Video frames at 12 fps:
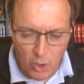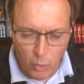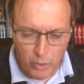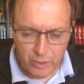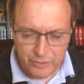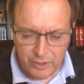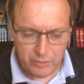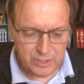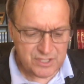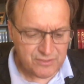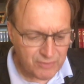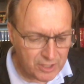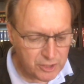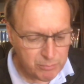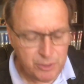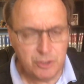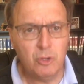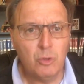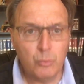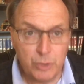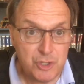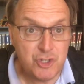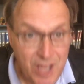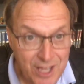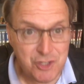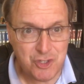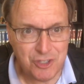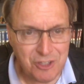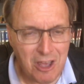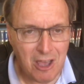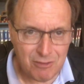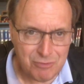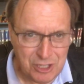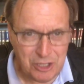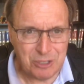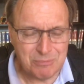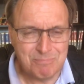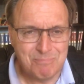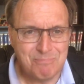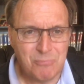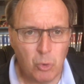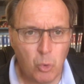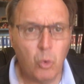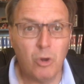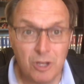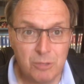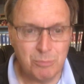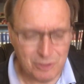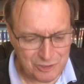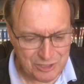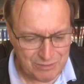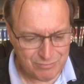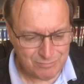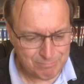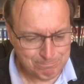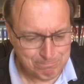where there is fundamental rejection of him or unbelief.